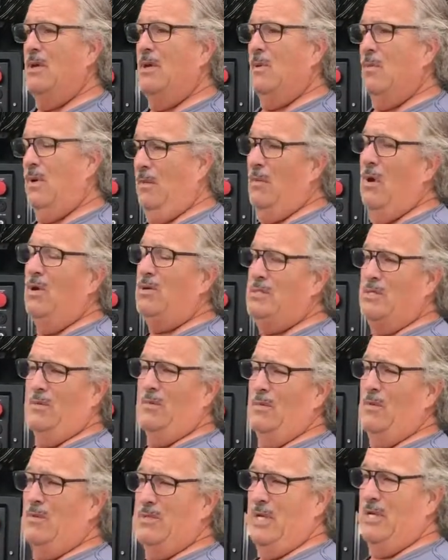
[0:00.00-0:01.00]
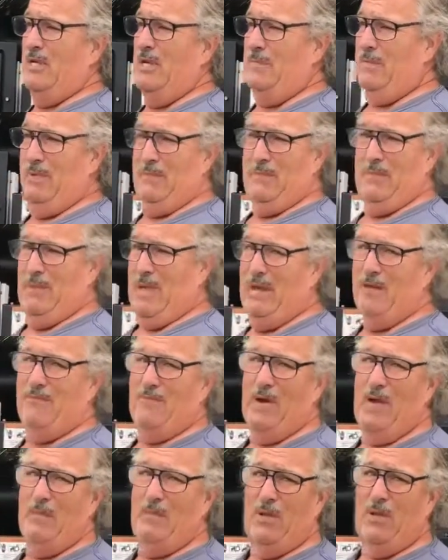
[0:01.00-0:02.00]
Where most of them are set up at
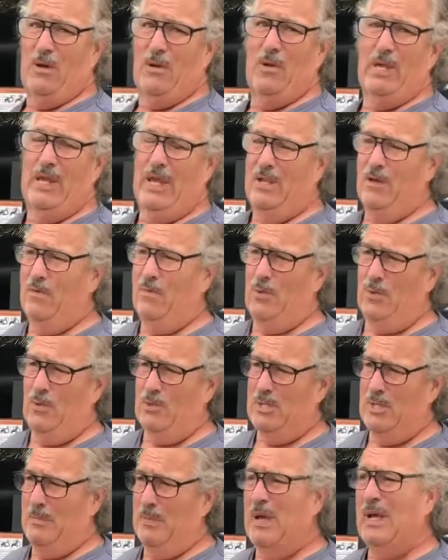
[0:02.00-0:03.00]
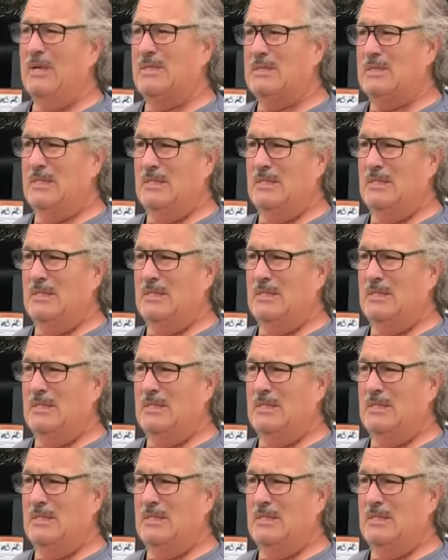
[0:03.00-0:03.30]
5-minute intervals at best.